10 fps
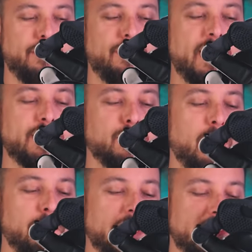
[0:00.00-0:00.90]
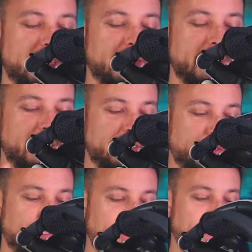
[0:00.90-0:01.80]
your face wrong because this is going to stick
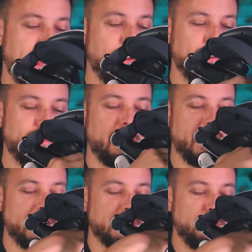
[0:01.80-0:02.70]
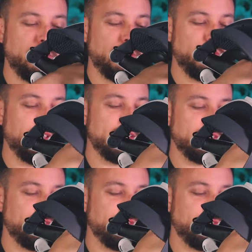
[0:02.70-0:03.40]
further out. You're not going to actually be able to utilize the